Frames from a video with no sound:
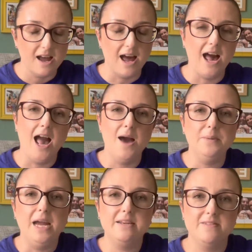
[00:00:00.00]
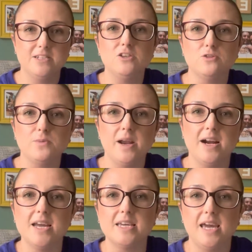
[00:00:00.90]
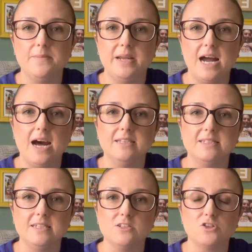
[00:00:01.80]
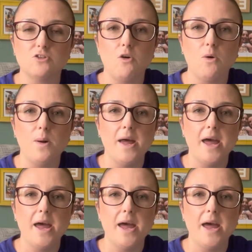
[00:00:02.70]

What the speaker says: And this is where it came in handy. So